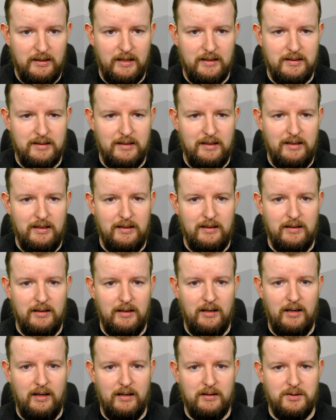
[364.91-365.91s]
That's the
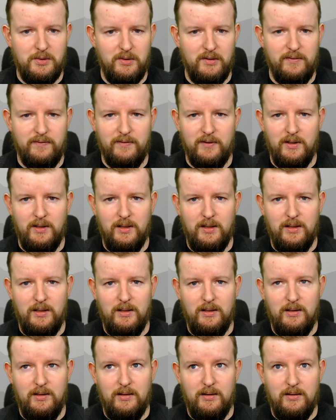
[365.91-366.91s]
sort of
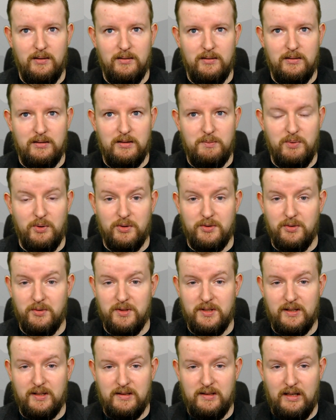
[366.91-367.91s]

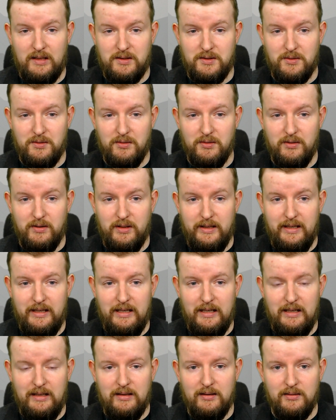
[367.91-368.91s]
spiritual
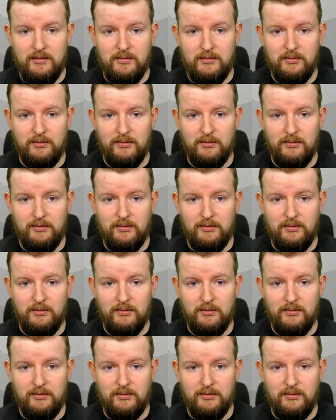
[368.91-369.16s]
successor-y